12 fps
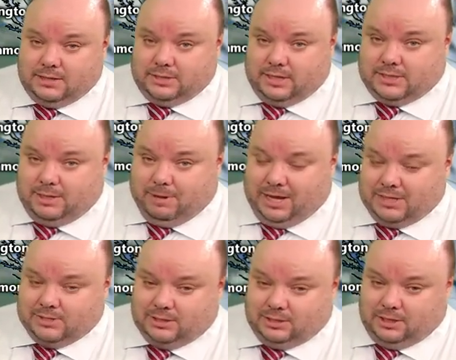daytime
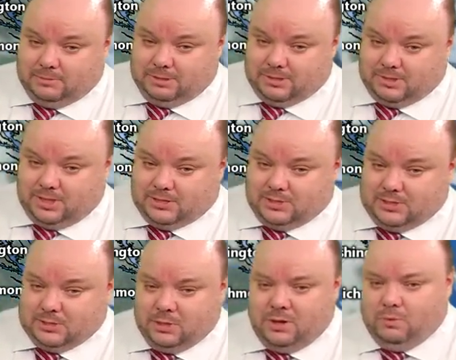highs in the low to mid 60s,